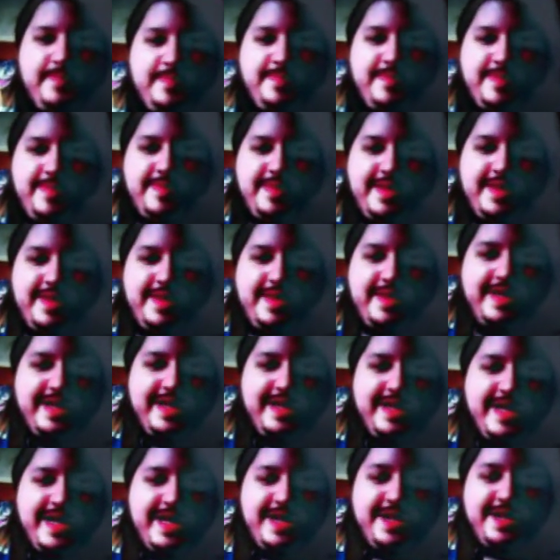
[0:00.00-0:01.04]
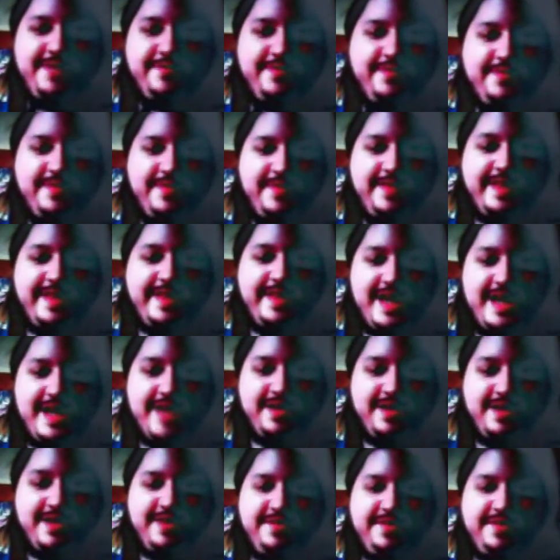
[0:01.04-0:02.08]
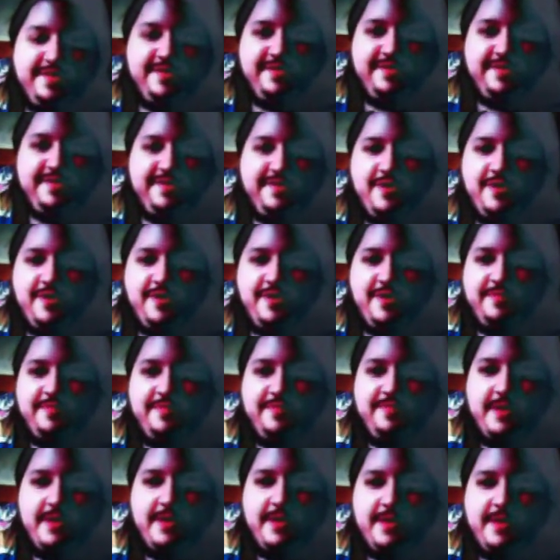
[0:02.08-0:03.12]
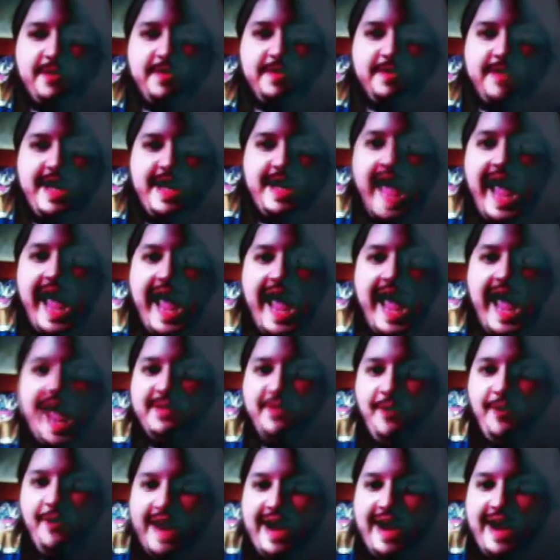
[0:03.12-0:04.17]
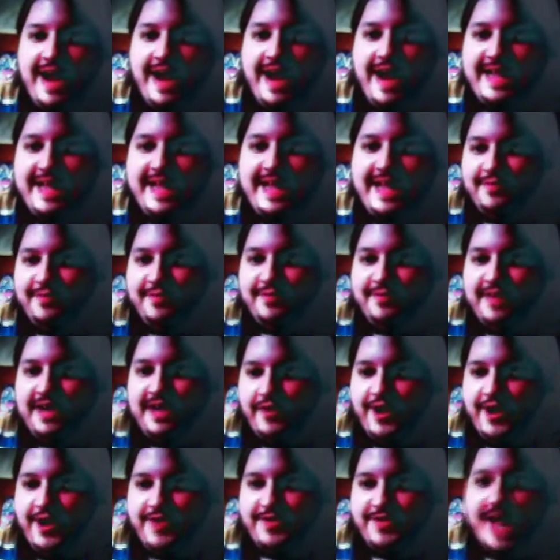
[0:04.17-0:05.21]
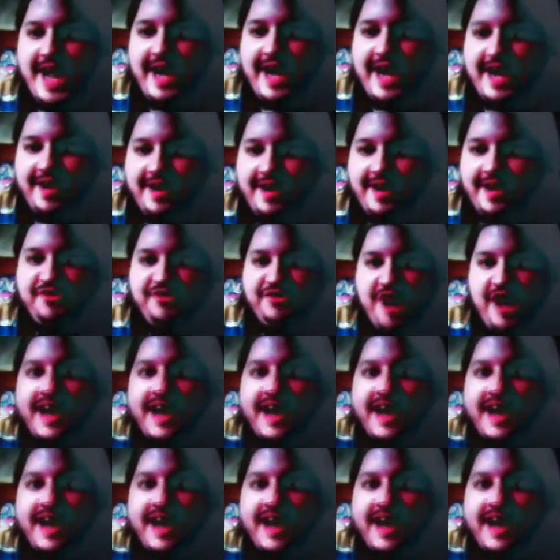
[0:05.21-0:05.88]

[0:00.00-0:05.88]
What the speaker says: you got that consistent cross break play and more grade 3s for your deck to check.